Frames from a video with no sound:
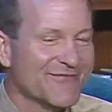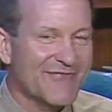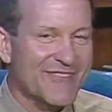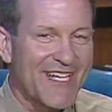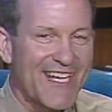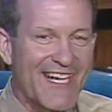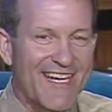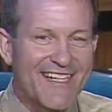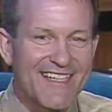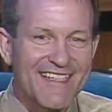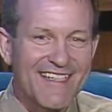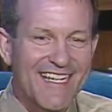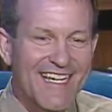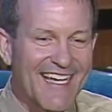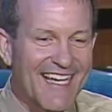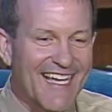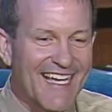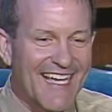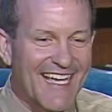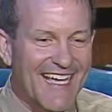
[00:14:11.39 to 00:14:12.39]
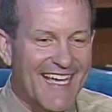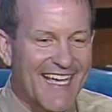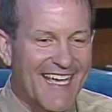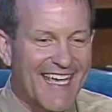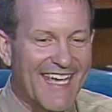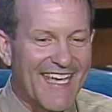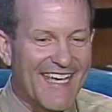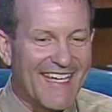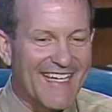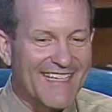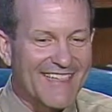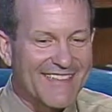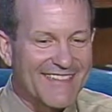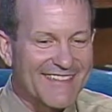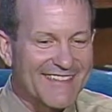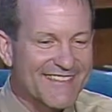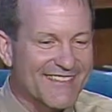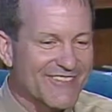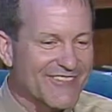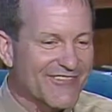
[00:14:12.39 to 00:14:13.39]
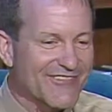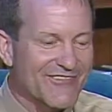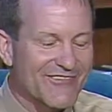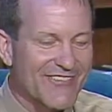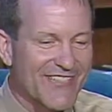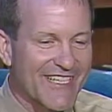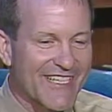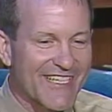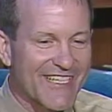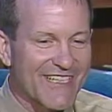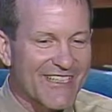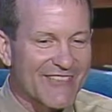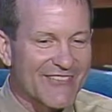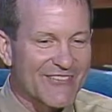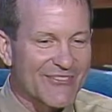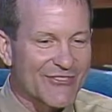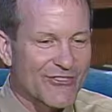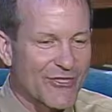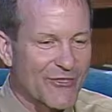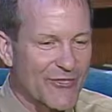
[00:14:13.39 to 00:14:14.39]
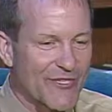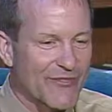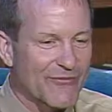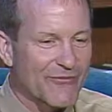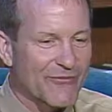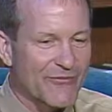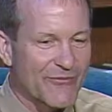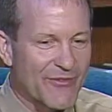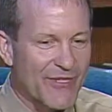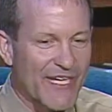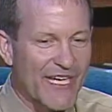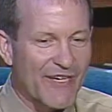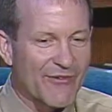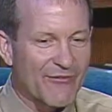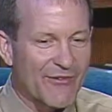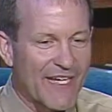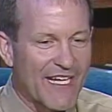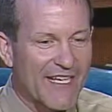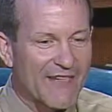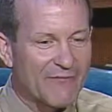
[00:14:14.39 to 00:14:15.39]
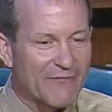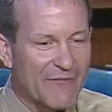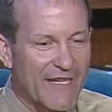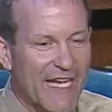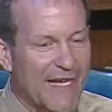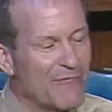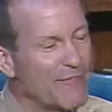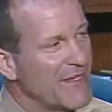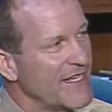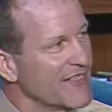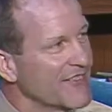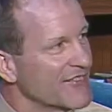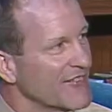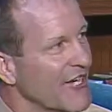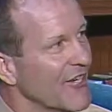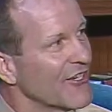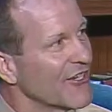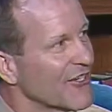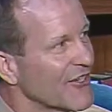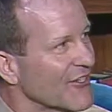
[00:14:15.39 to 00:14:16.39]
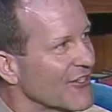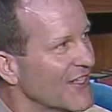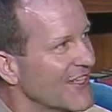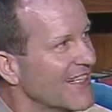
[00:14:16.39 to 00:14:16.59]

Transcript: hair, and so I miss her.